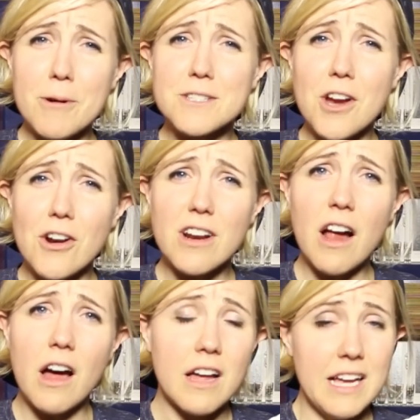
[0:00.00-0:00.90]
or a tart at
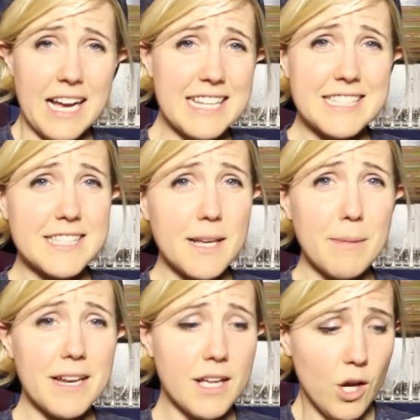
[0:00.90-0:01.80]
all. That's just
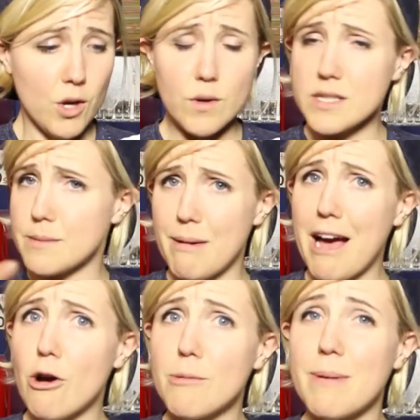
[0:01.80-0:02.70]
somebody who is
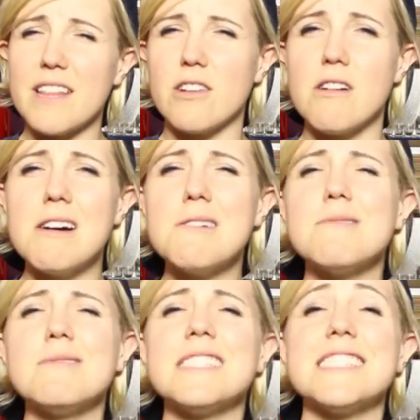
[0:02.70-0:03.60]
empowered by their
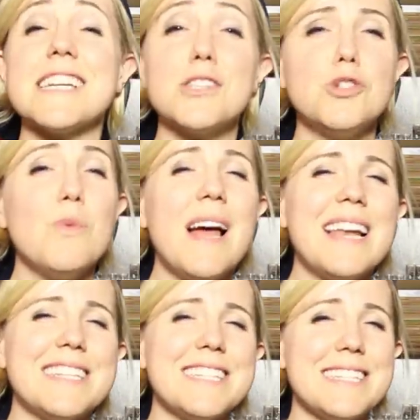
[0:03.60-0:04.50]
own
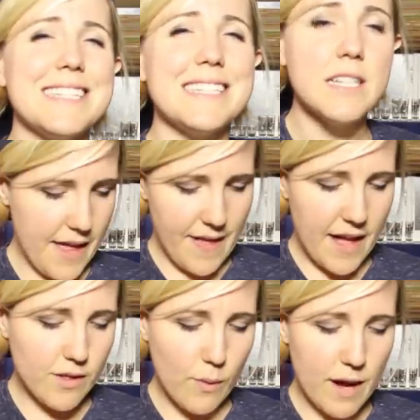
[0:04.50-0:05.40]
sexuality. And
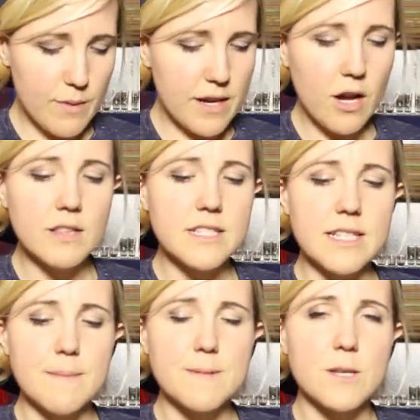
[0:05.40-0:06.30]
that's why we called
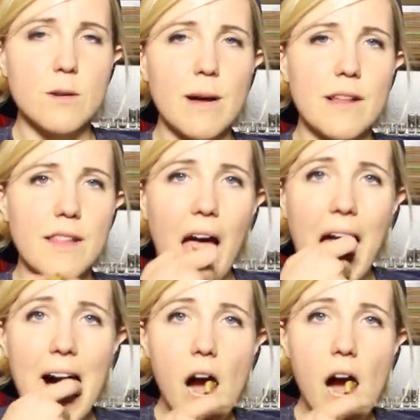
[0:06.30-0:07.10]
this episode about that.